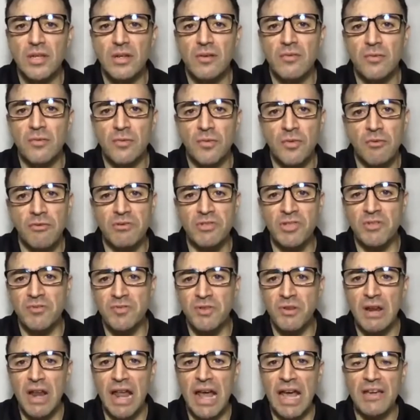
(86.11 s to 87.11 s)
for the rest of your
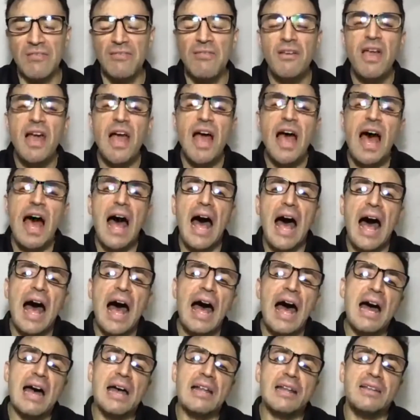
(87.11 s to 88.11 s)
life,
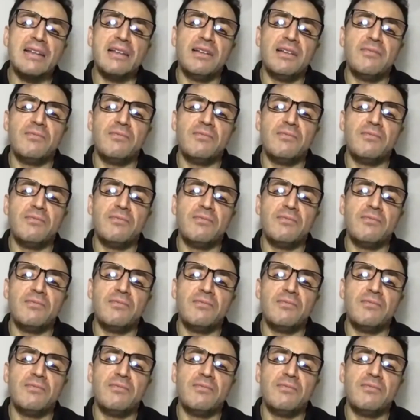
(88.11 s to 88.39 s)
and